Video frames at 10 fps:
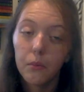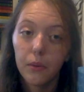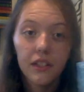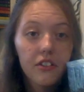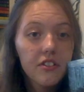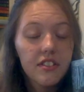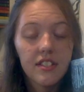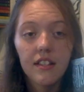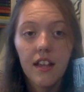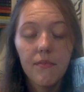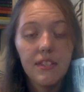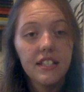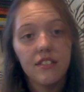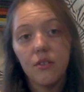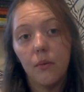We learned to love
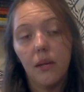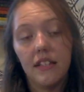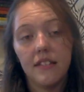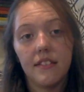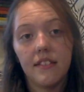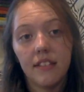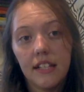these new ones.